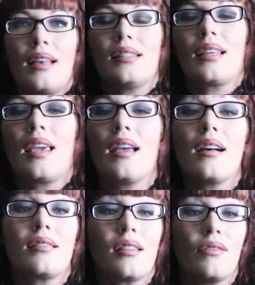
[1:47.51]
As the
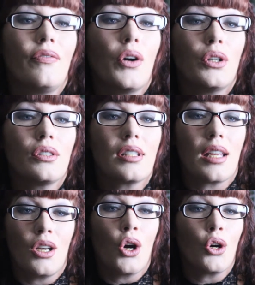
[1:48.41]
chaos unfolds
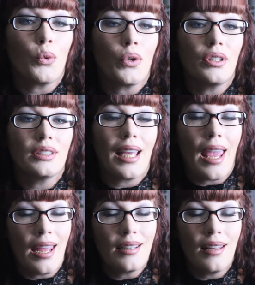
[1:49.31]
in her world
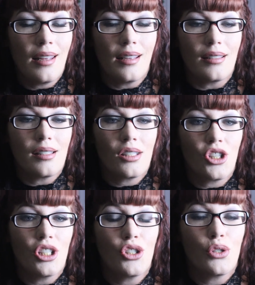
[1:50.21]
and his,
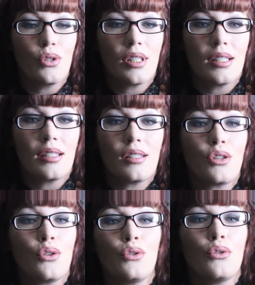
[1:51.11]
she chooses
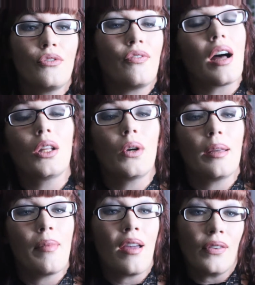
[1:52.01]
to follow
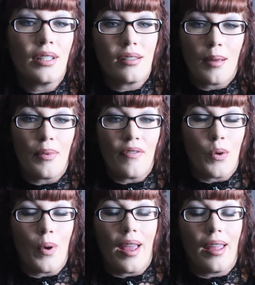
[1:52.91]
him every step of
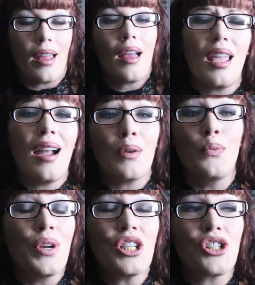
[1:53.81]
the way. I
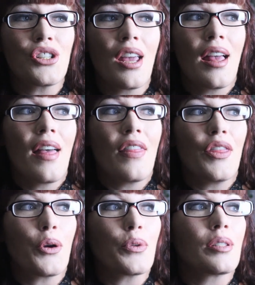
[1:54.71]
wish that
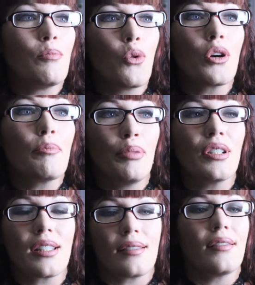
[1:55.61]
there was more
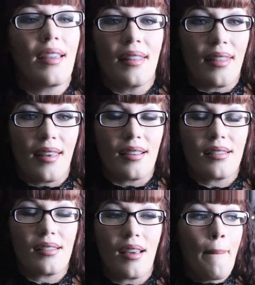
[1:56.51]
books like
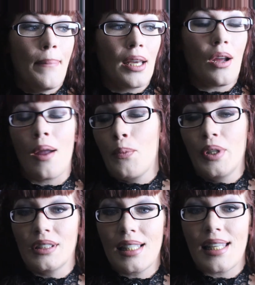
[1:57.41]
this, but I
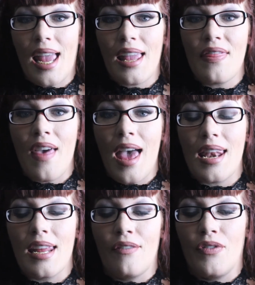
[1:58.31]
will say
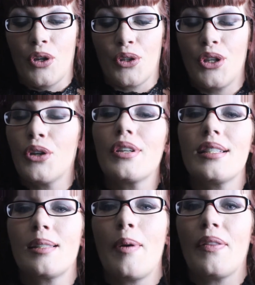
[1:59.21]
that if you're
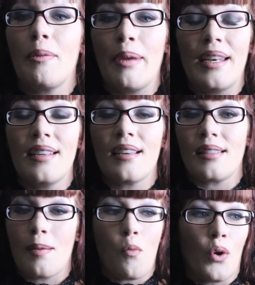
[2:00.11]
curious about the
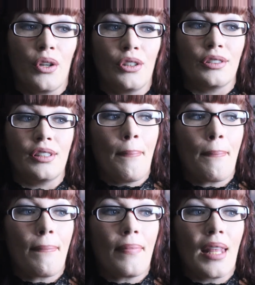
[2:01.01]
BDSM world,
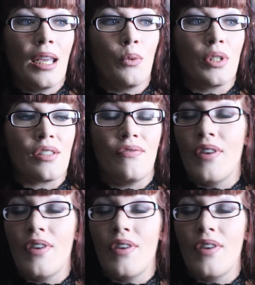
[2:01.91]
it was